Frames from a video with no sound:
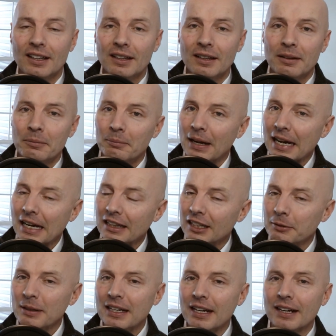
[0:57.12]
Mainly
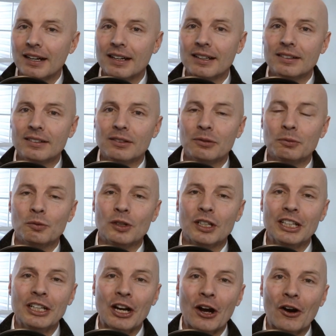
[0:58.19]
because
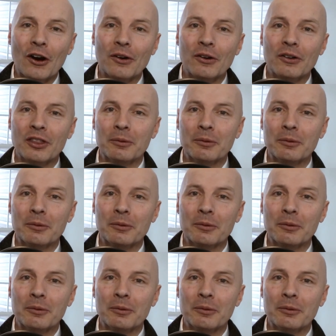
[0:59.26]
we know